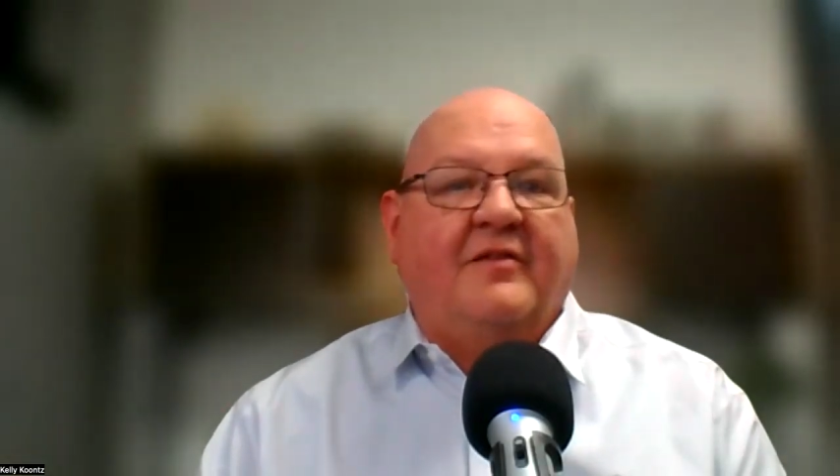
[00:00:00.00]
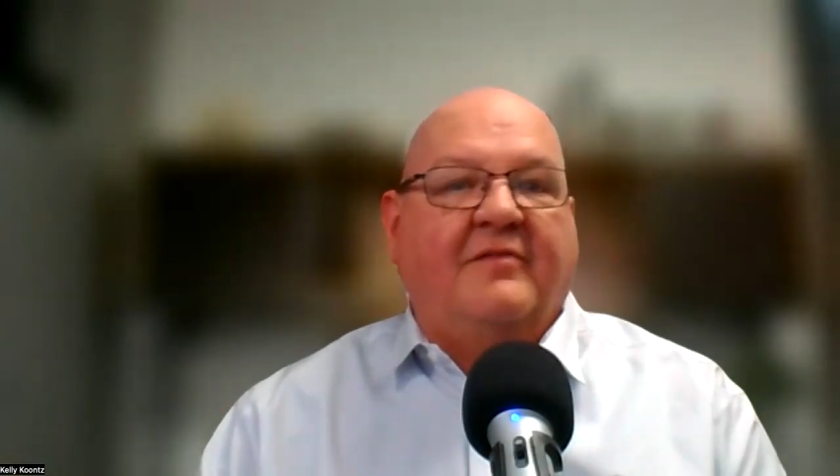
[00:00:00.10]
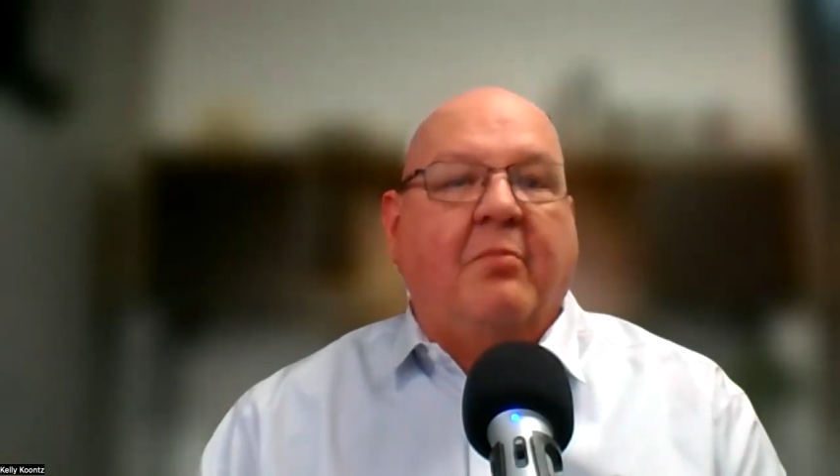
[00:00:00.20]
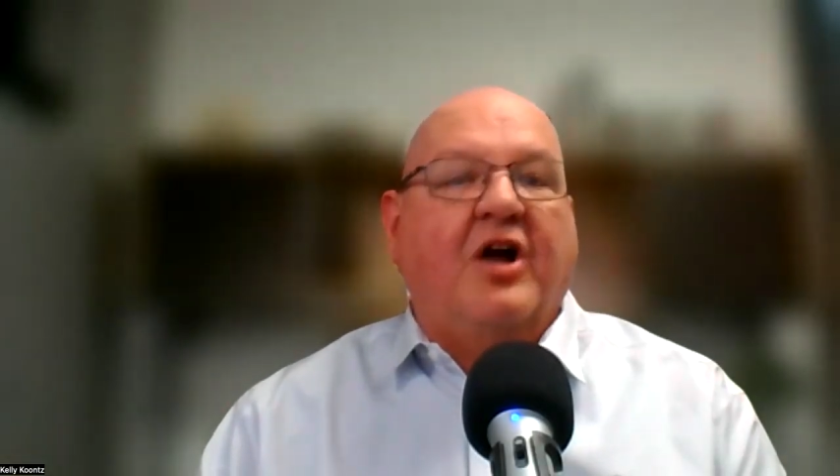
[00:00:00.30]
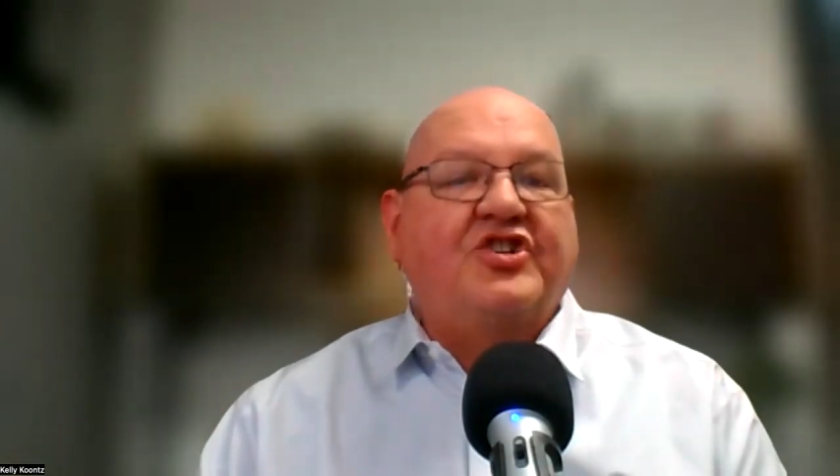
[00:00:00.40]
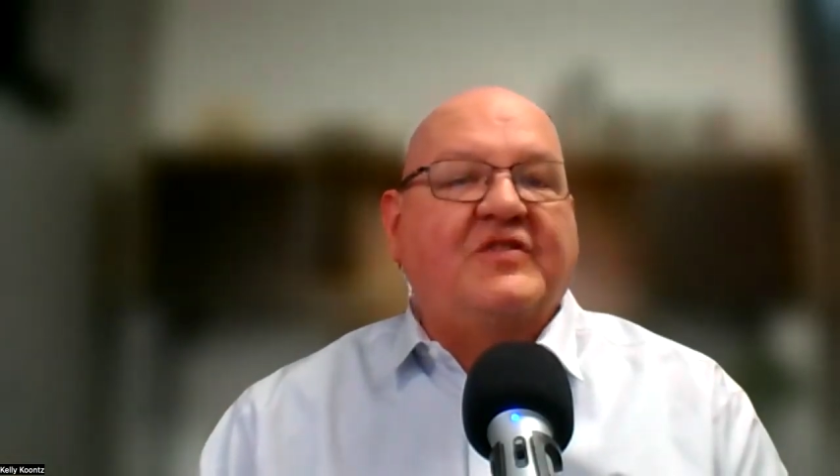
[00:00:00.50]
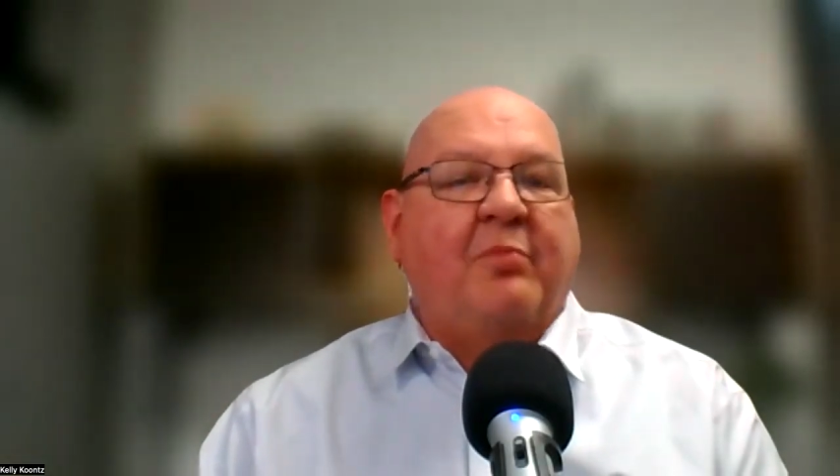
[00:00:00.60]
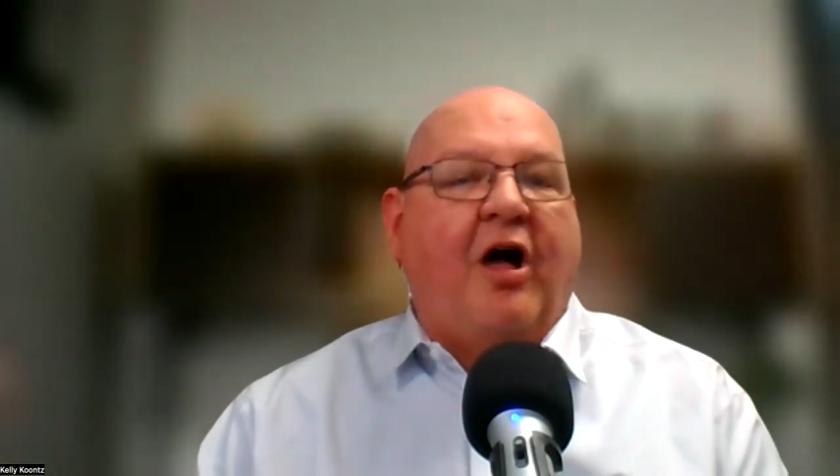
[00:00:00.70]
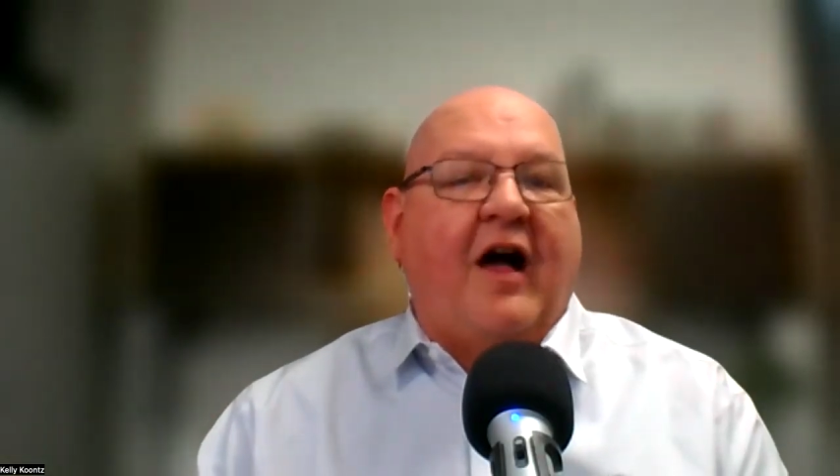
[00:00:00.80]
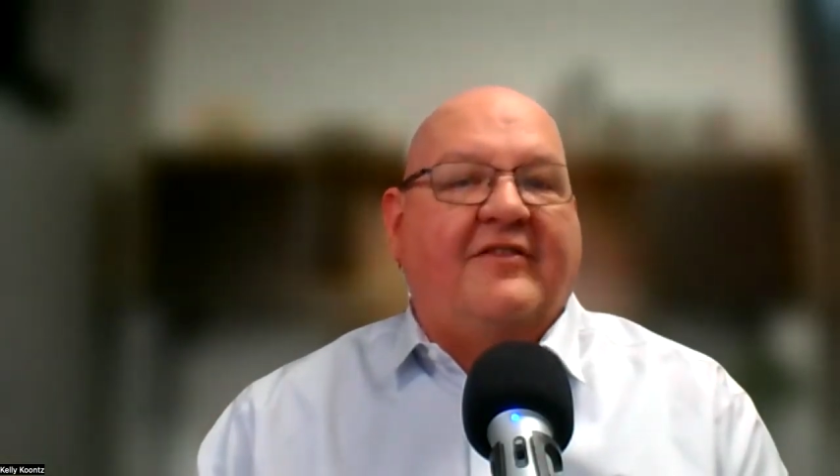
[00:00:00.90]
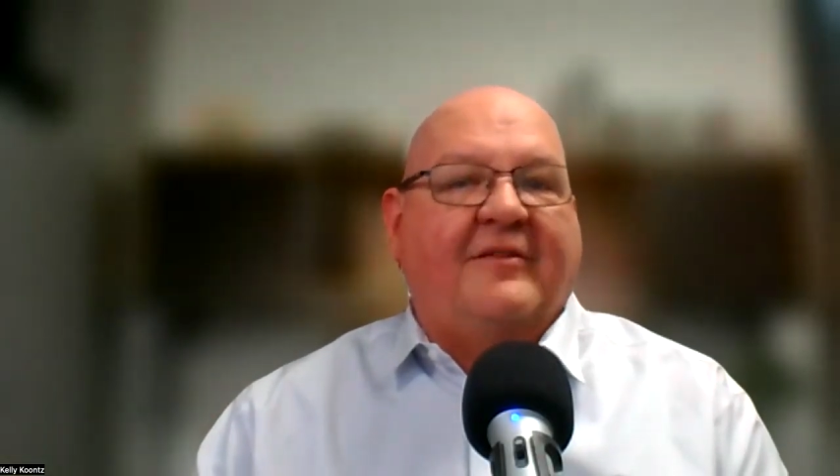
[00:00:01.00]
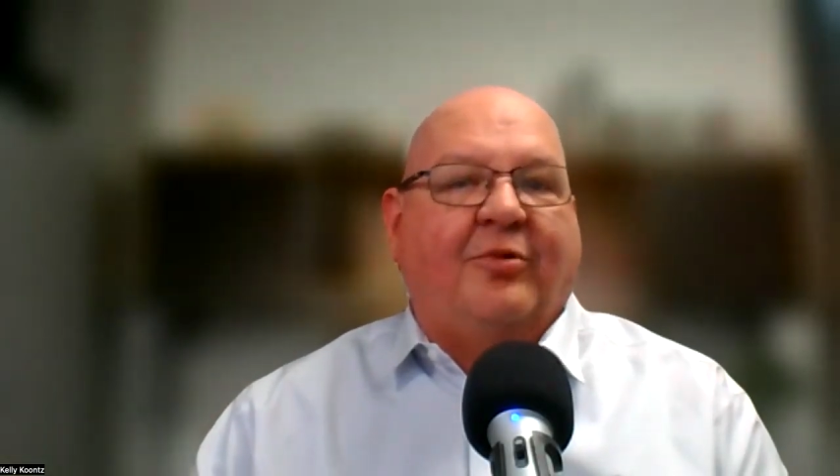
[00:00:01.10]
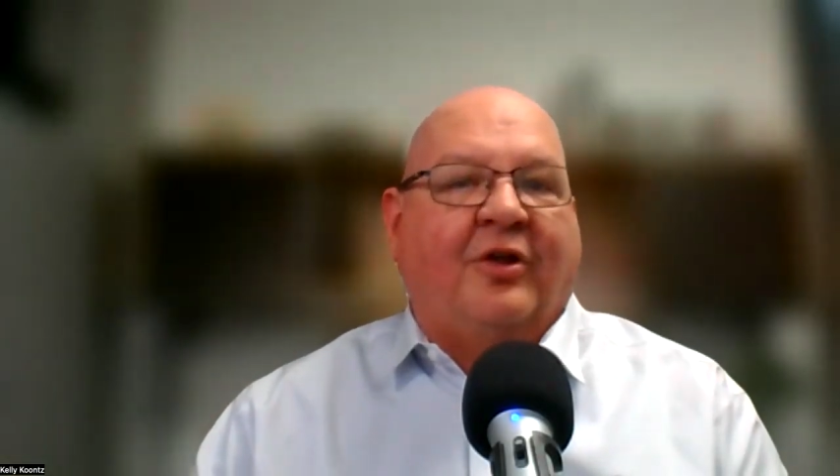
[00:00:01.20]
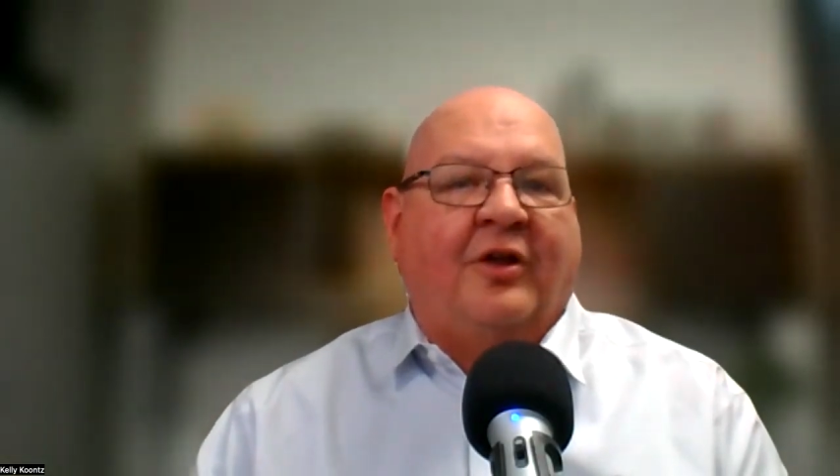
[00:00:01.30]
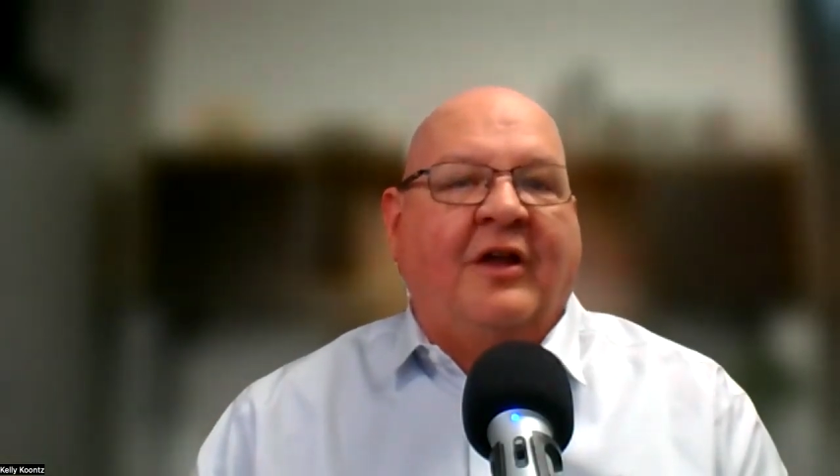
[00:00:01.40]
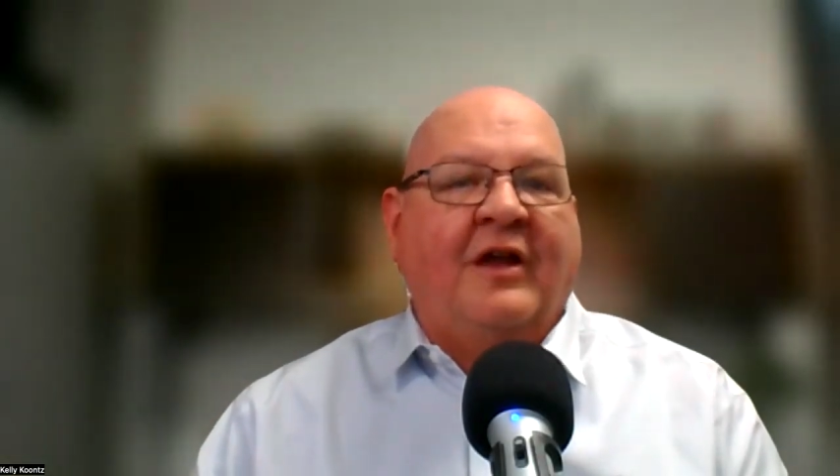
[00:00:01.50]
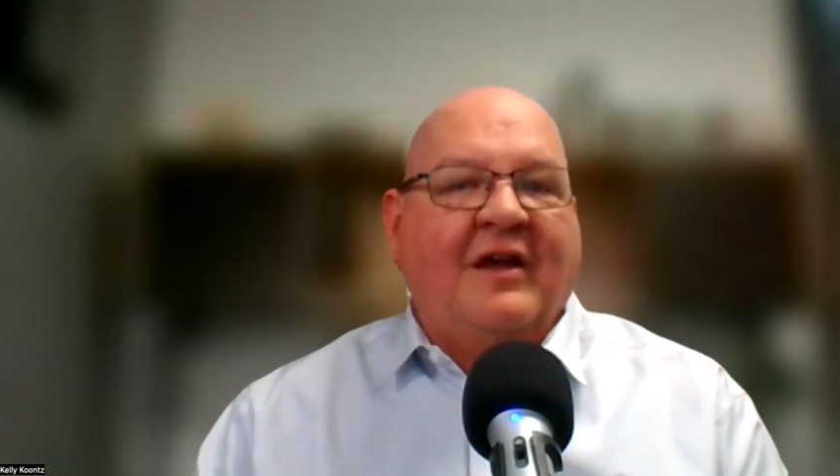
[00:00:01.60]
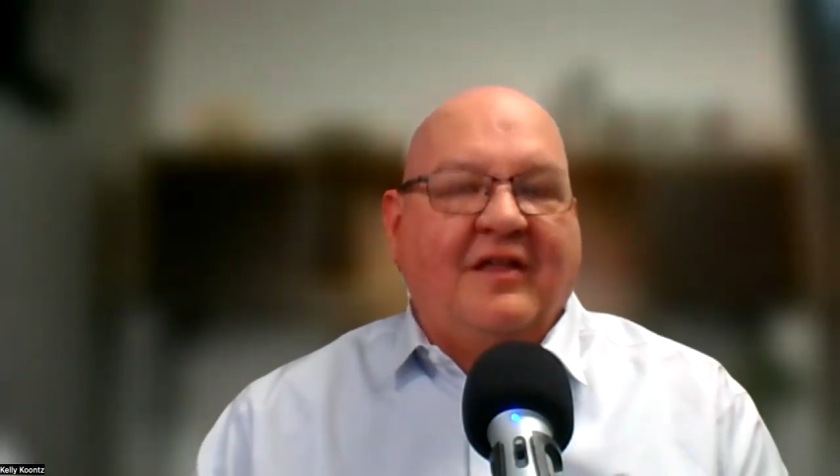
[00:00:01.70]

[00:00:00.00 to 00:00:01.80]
as much as possible